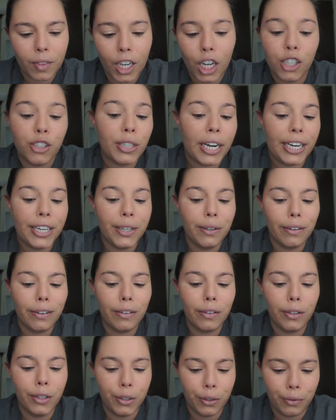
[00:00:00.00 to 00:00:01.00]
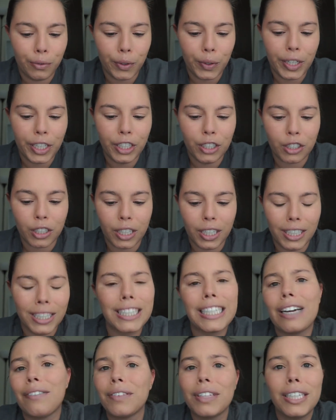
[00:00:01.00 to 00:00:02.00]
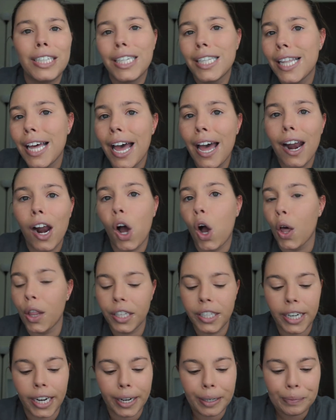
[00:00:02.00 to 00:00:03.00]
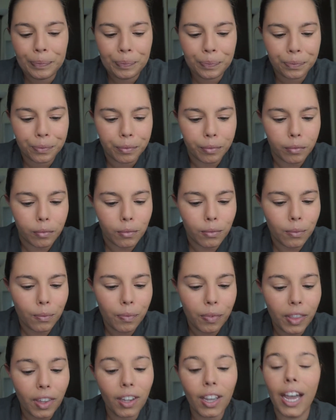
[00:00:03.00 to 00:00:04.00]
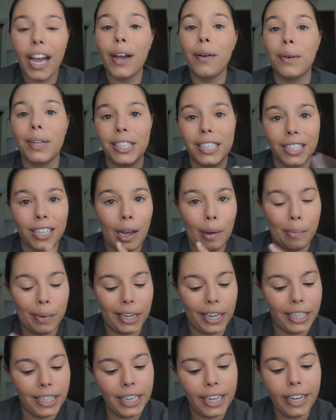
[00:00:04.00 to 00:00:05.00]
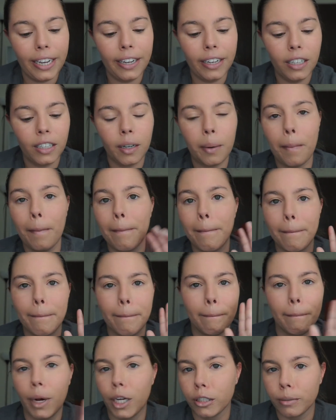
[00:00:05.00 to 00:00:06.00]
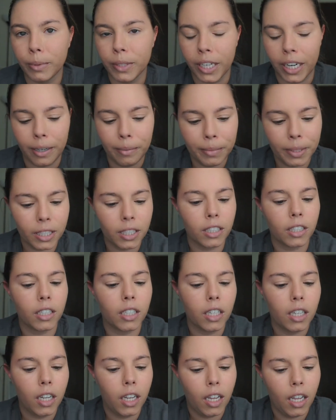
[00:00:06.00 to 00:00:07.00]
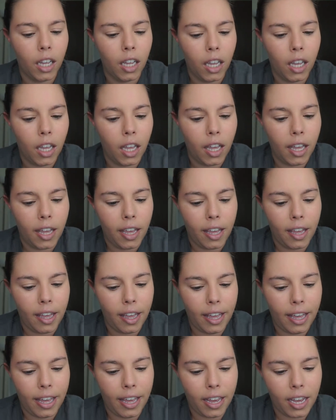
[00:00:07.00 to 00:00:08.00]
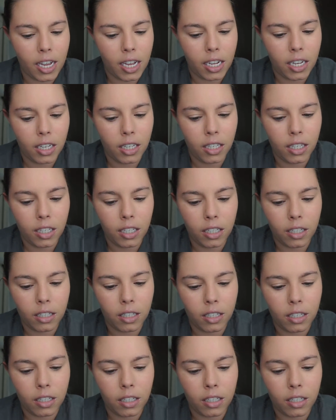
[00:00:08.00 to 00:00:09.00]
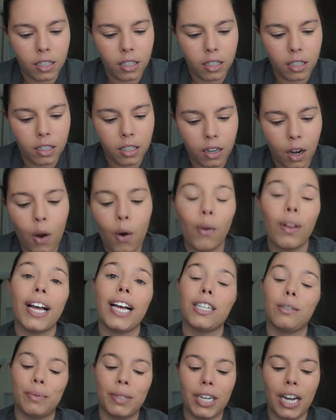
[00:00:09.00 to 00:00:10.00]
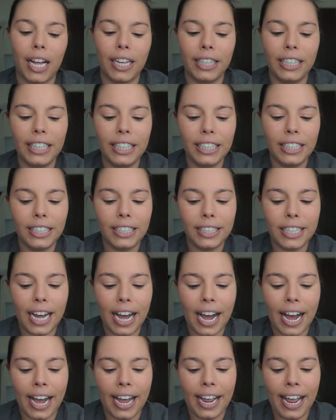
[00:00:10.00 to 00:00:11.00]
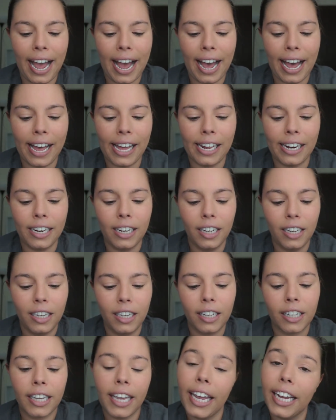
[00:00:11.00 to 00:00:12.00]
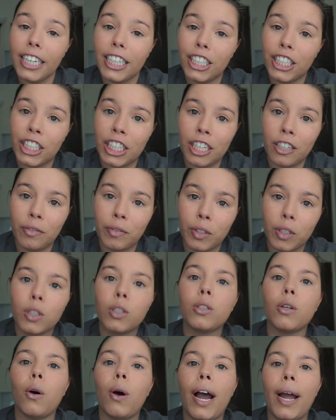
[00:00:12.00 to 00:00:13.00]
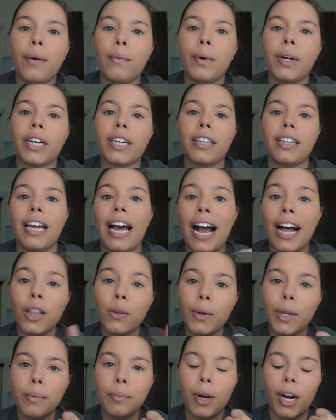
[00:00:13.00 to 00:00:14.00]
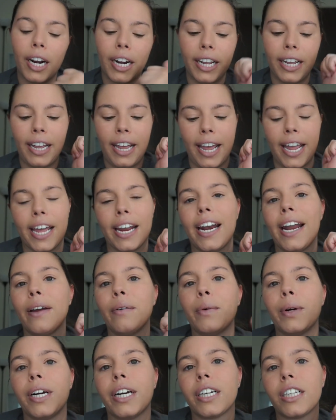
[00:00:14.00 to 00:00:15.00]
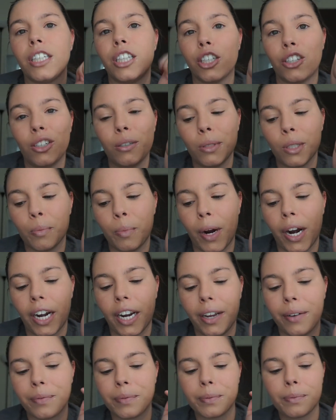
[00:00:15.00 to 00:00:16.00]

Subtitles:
Try new food and drinks. Definitely did that all the time. I went to Company D multiple times. And oh, last but not least, I had candy shifts. So I worked the Halloween party and I worked the Christmas party.